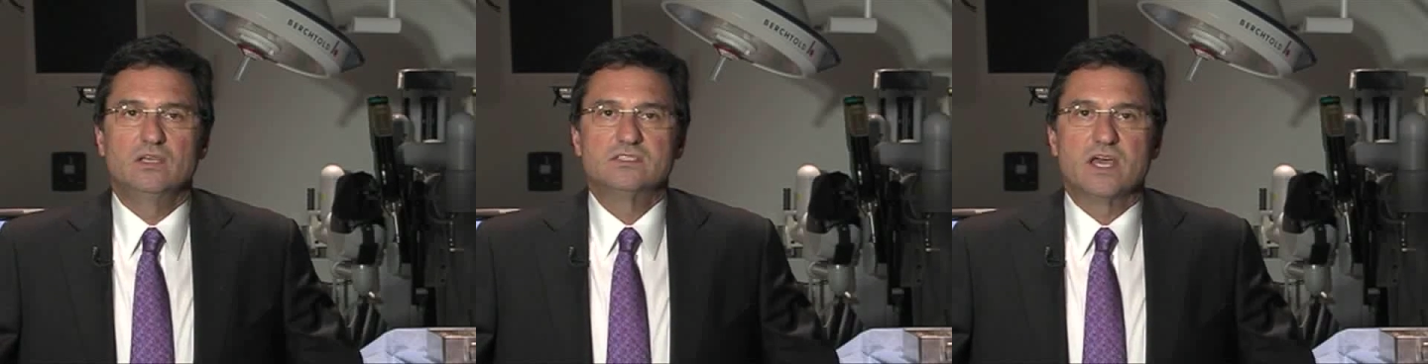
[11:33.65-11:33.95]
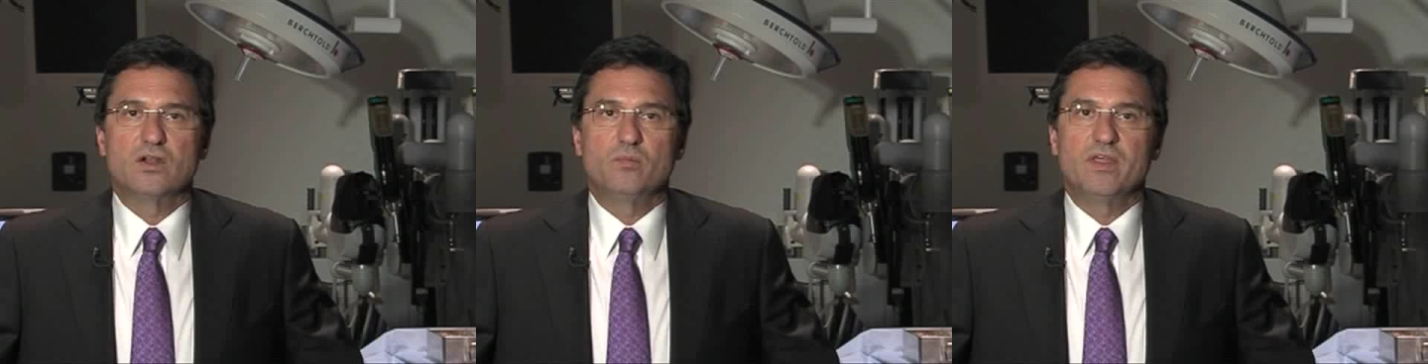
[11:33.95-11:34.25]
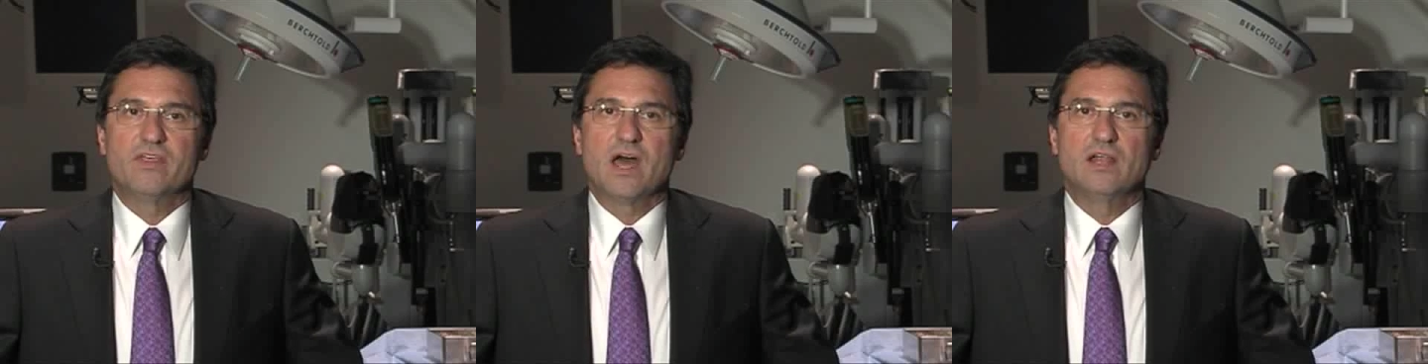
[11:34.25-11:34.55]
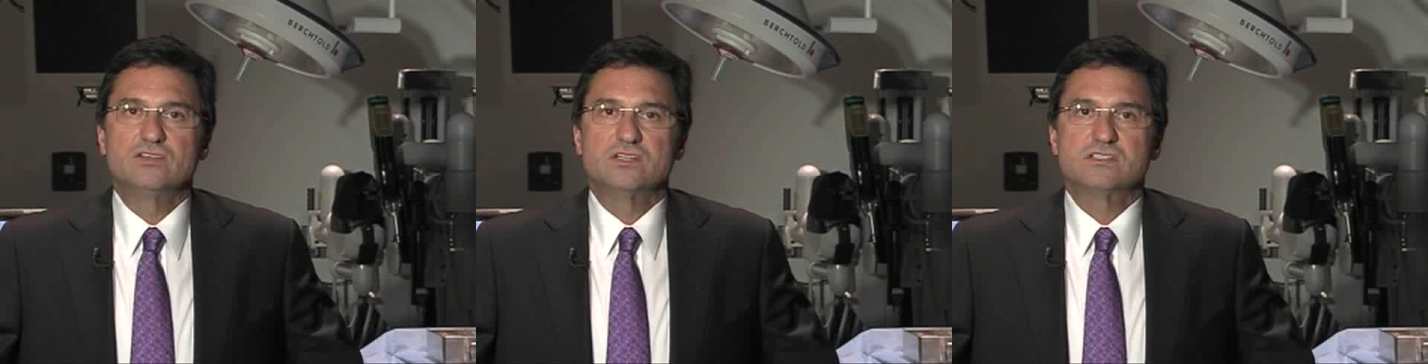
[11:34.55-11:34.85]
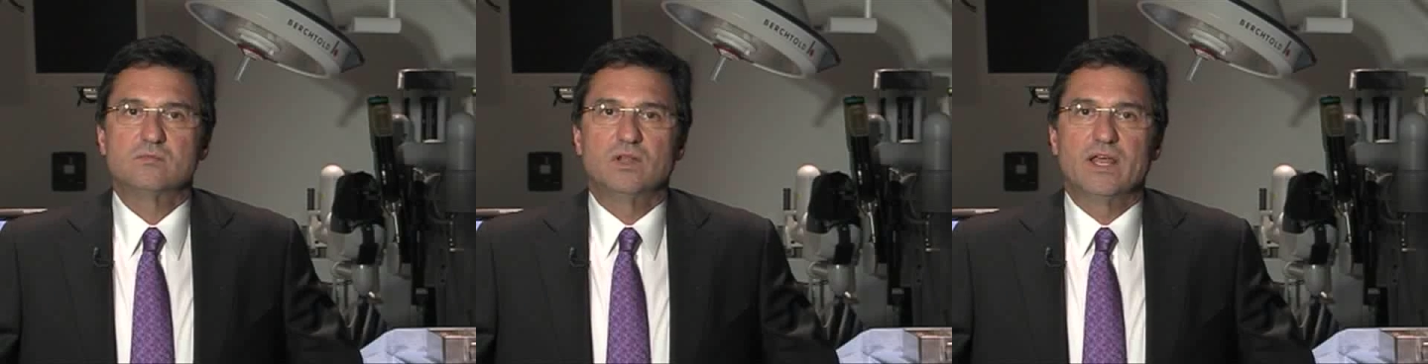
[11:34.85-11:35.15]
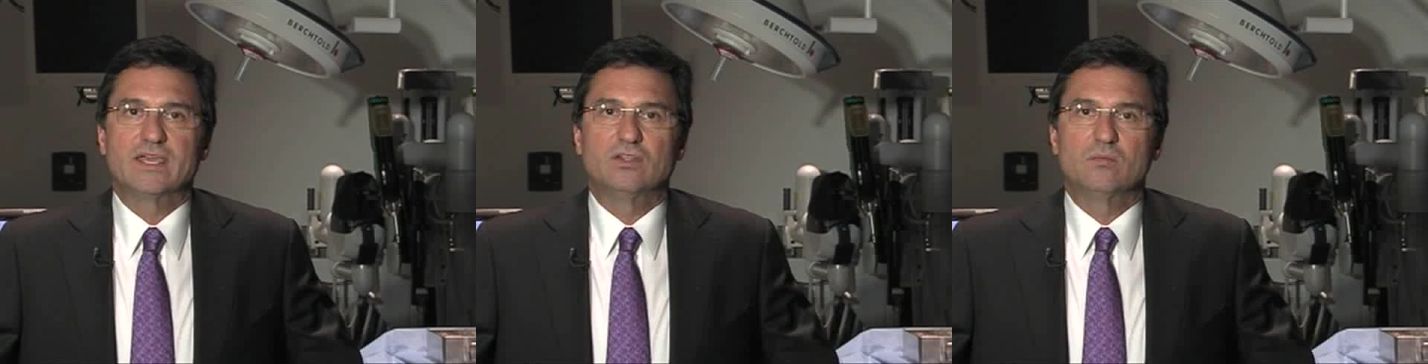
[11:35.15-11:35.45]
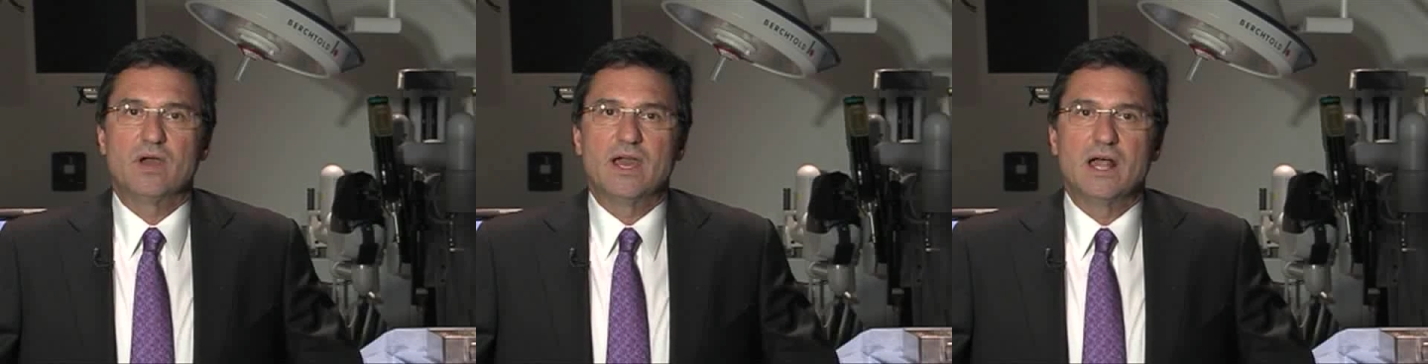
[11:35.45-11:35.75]
cytopathologists and molecular
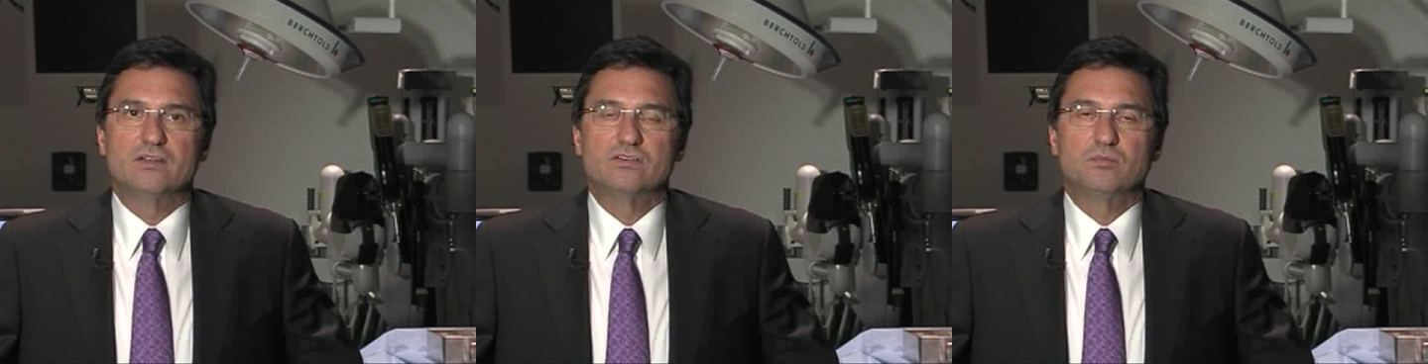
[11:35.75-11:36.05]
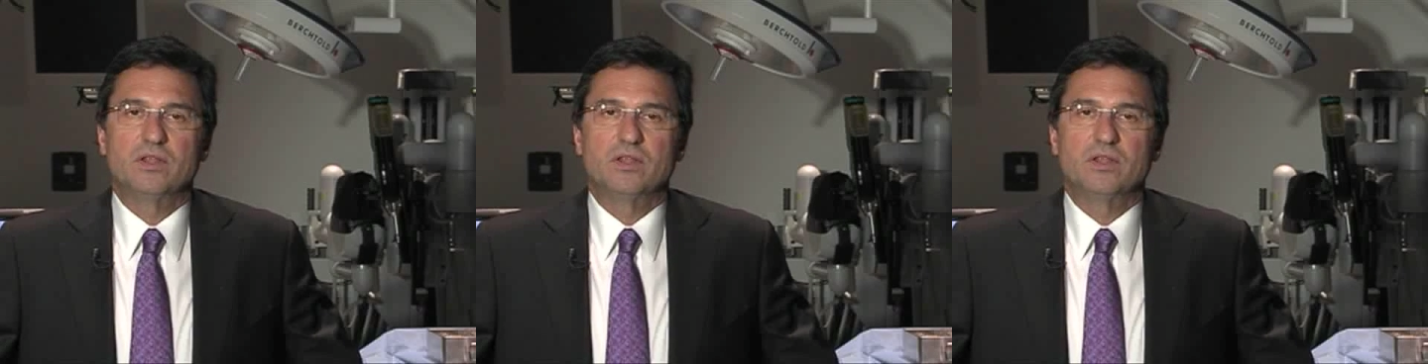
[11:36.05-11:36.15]
biologists